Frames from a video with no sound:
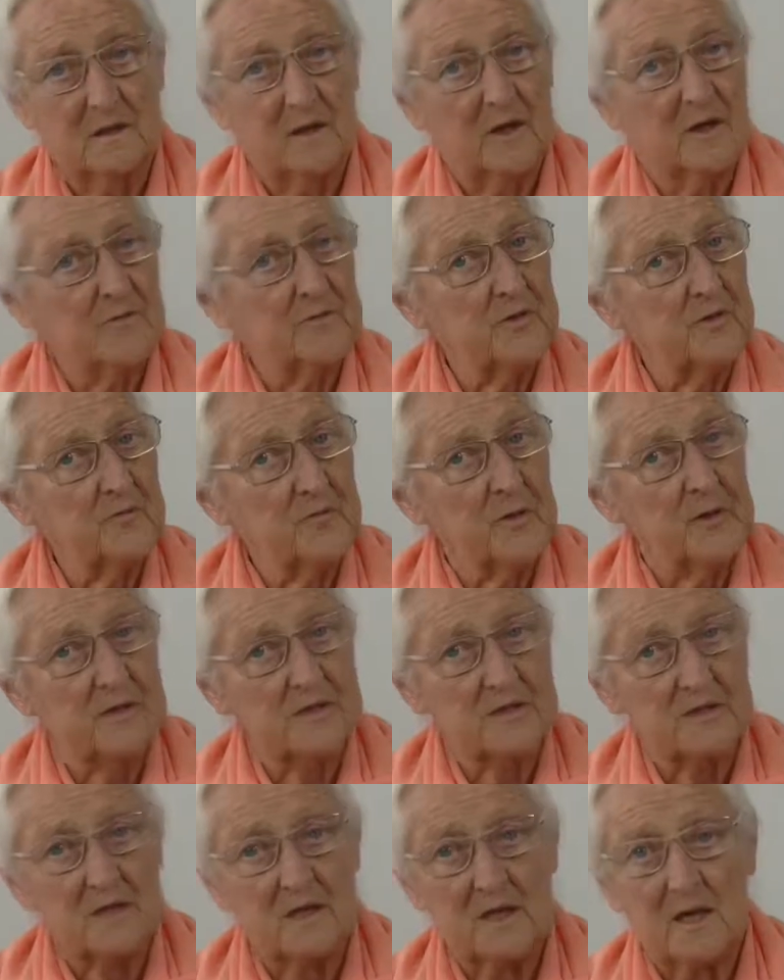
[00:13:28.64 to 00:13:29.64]
of
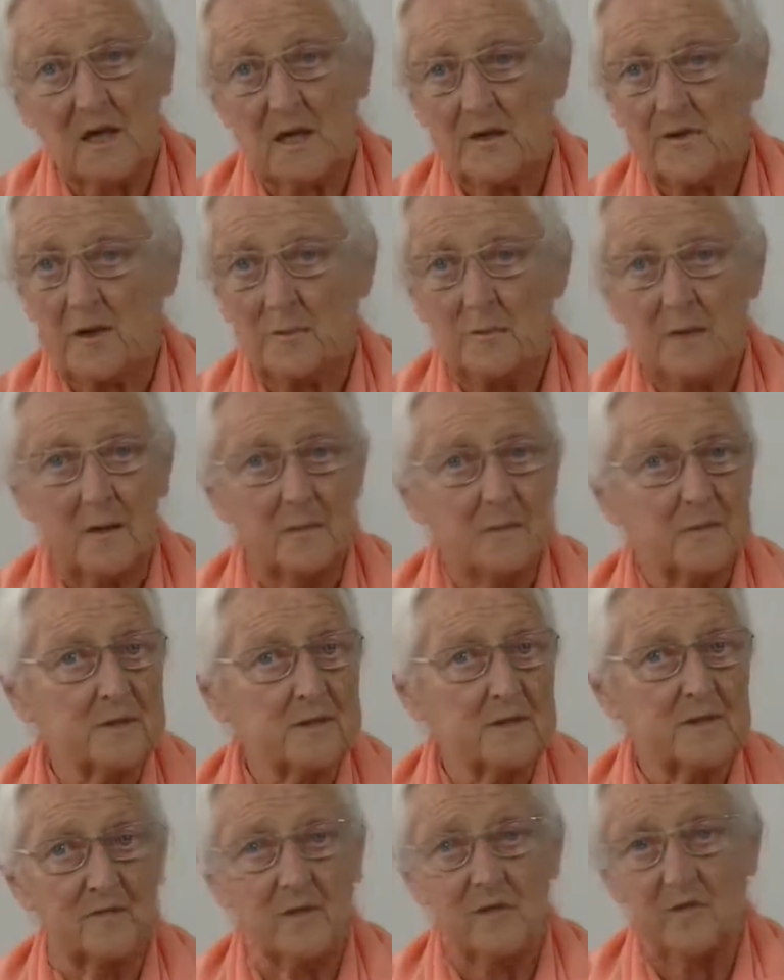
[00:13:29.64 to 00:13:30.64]
the other
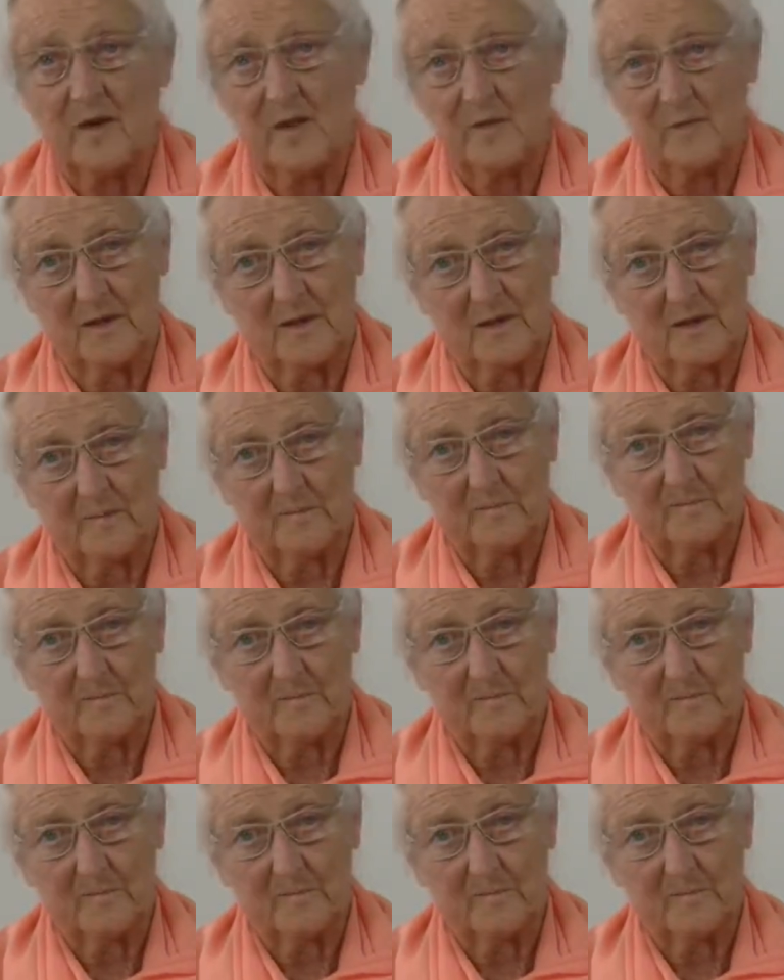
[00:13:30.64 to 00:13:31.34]
members of the family.